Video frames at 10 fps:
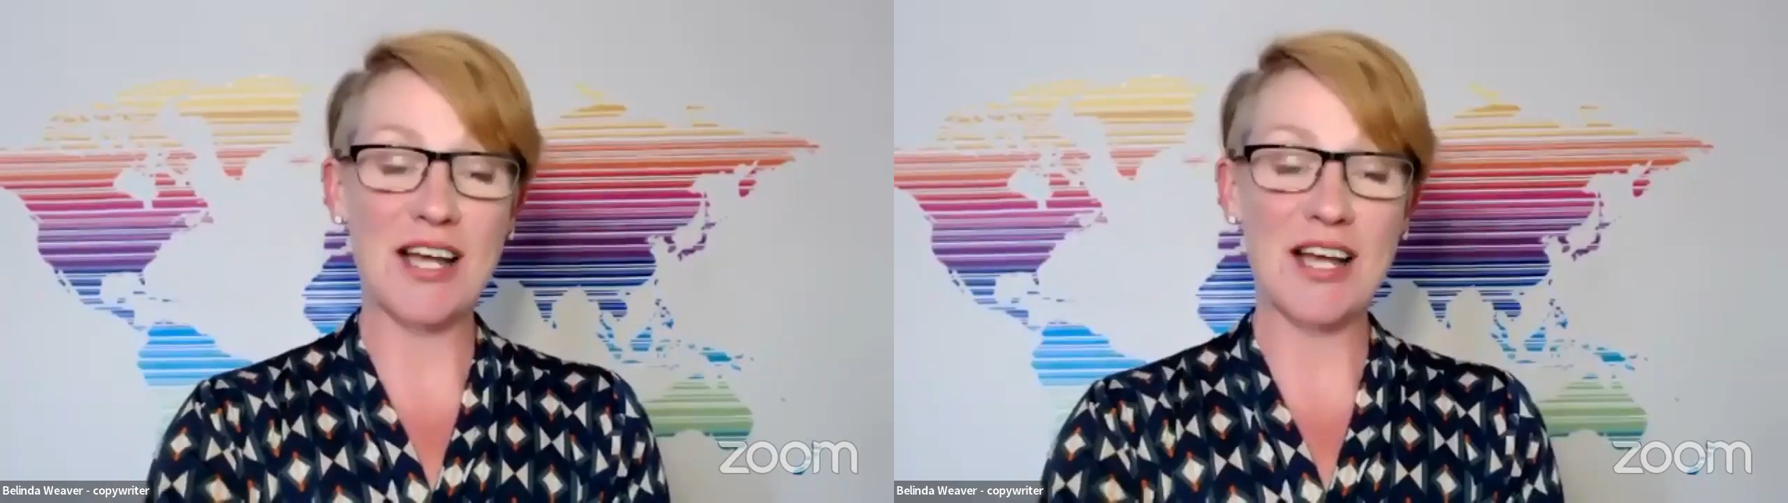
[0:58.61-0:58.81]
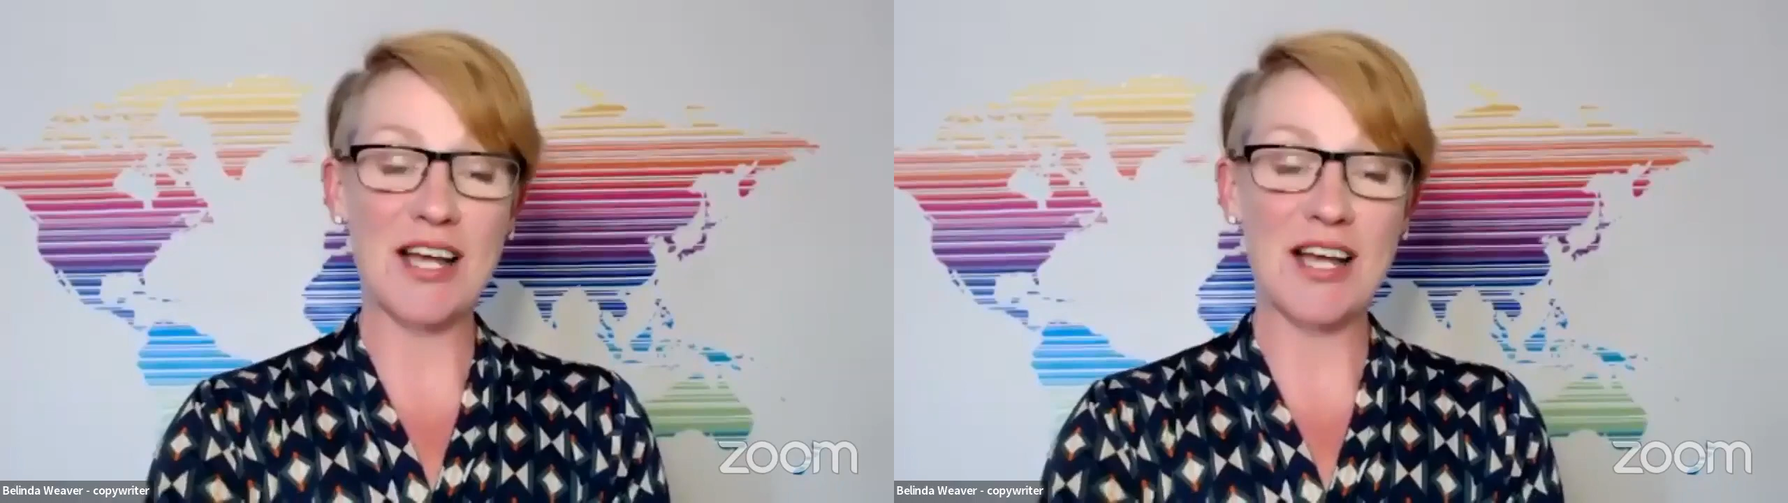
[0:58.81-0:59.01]

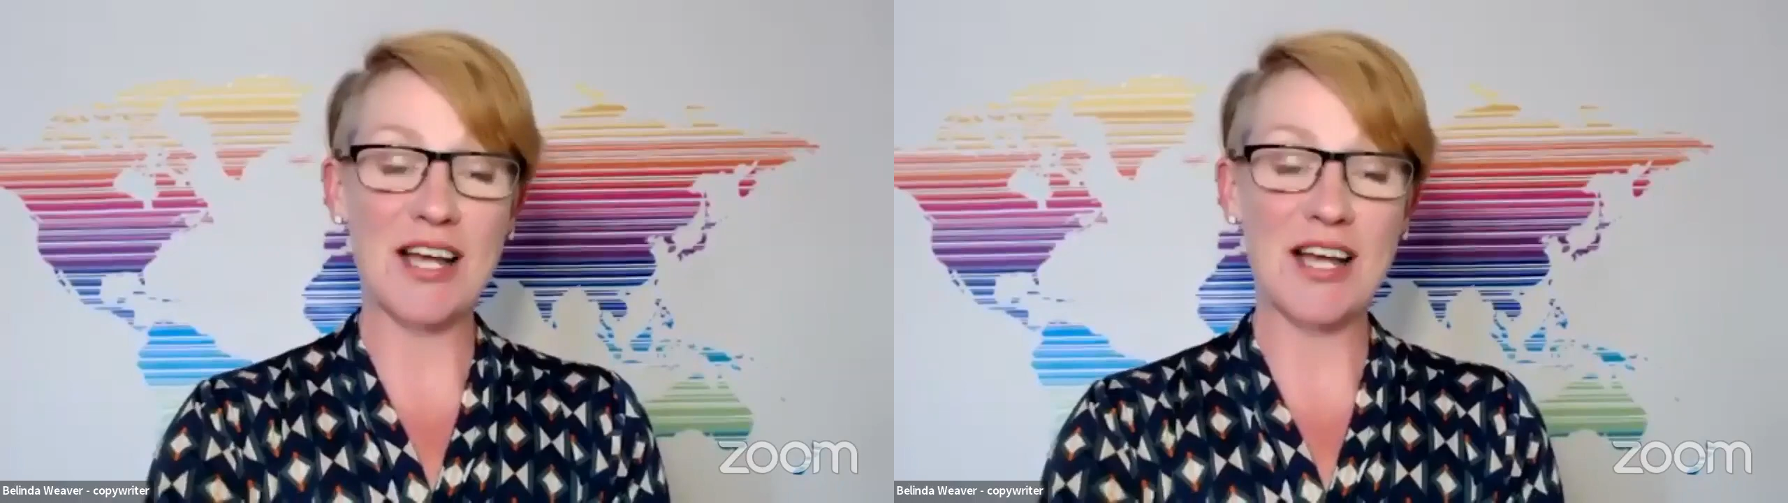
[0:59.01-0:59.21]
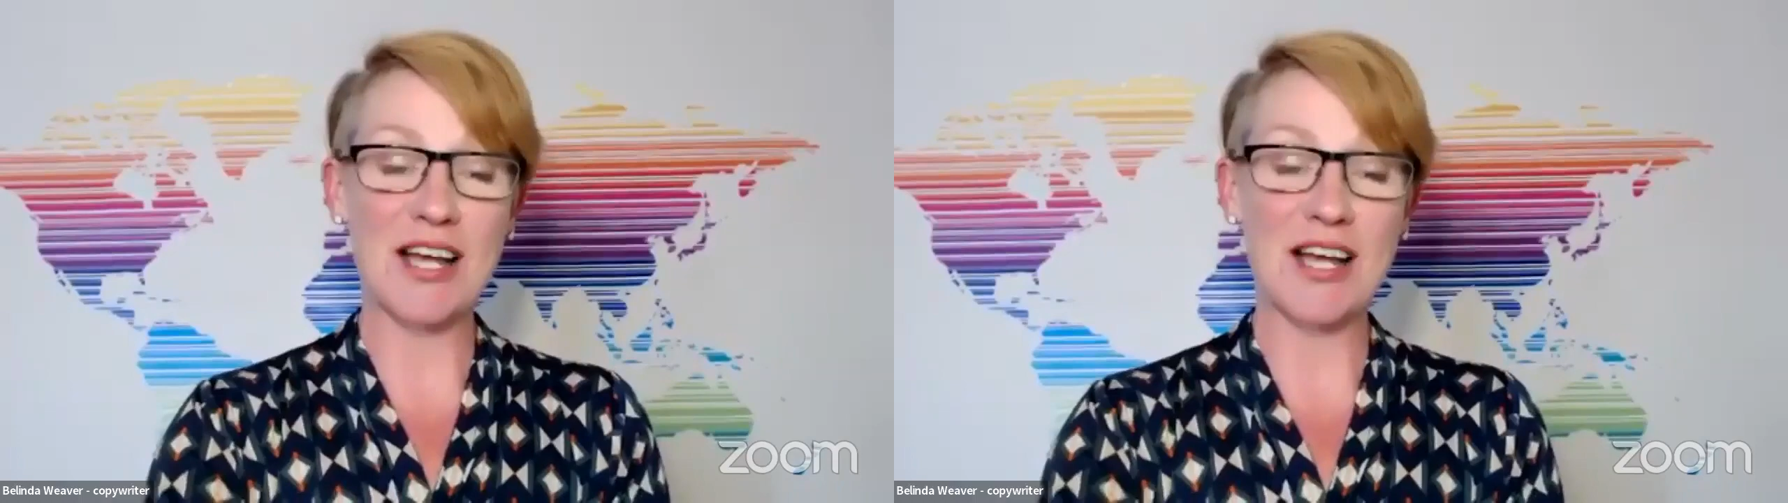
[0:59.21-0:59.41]
I've
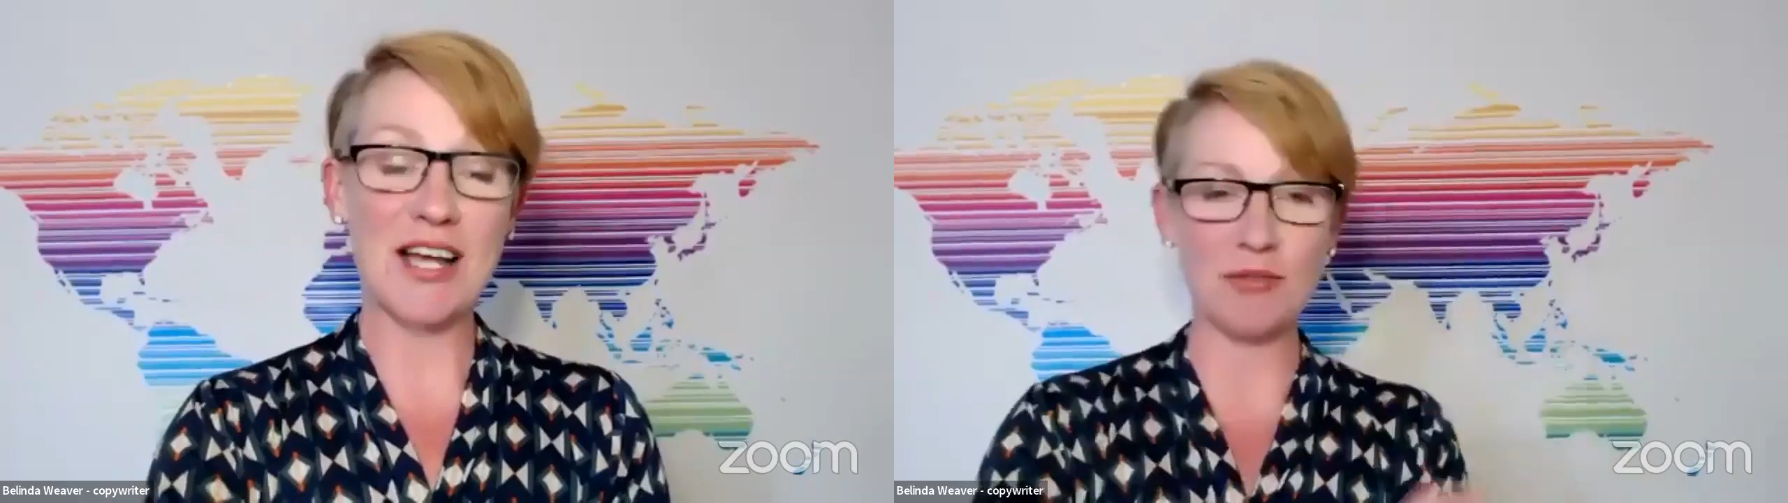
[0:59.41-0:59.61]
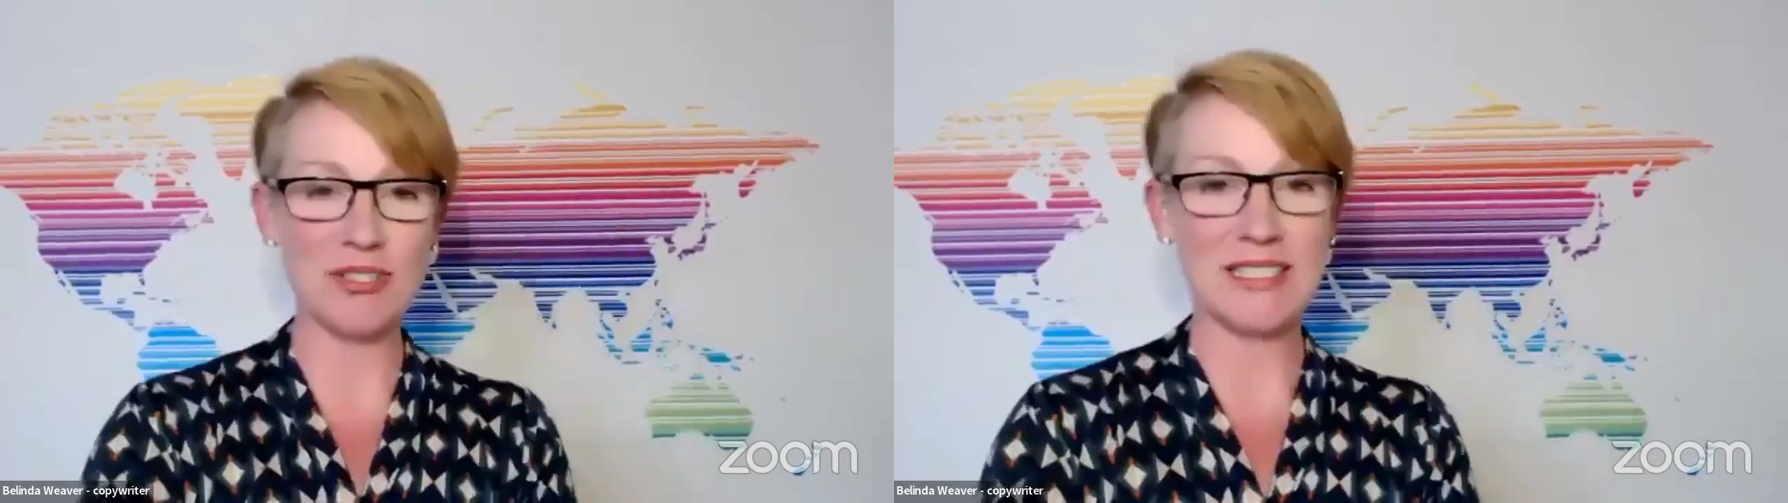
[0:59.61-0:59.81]
made it more
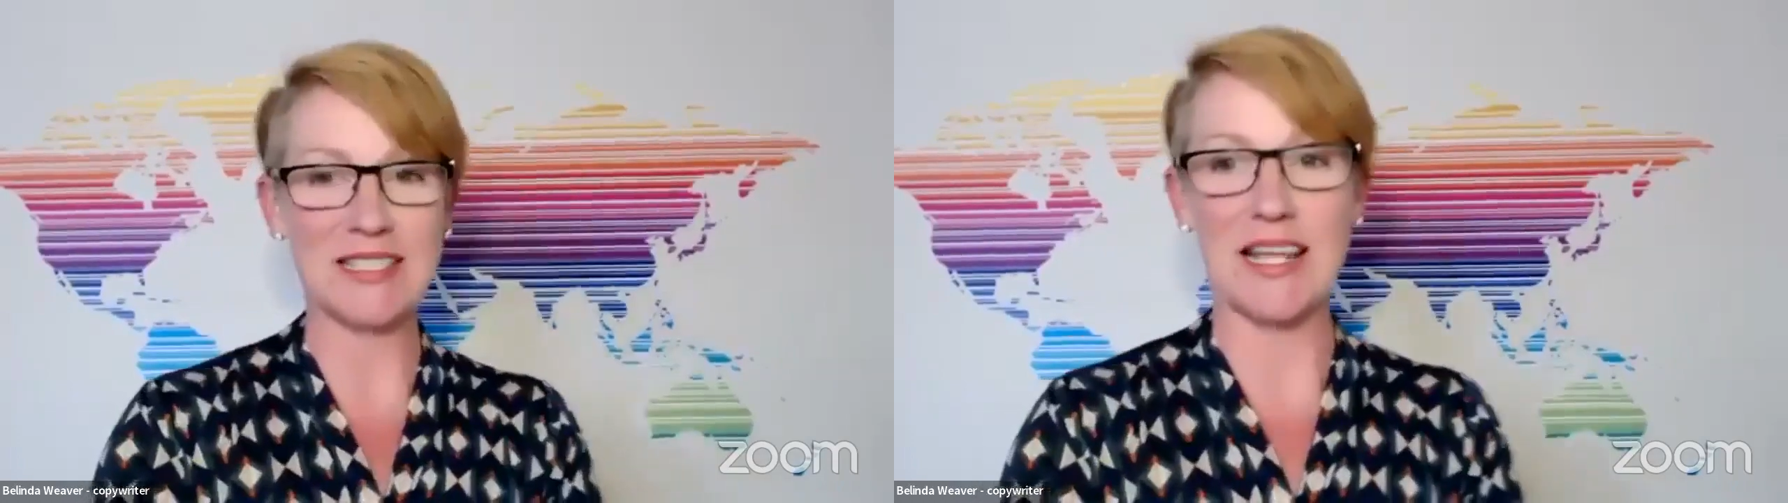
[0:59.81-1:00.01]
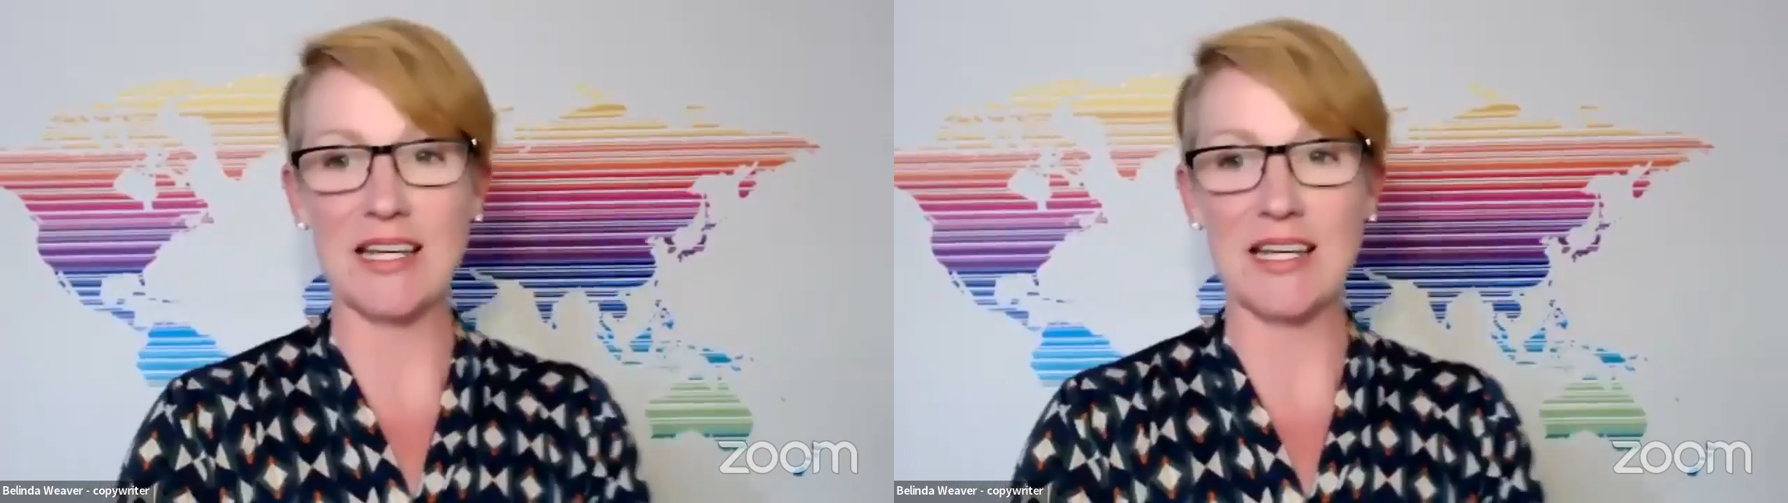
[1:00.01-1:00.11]
succinct,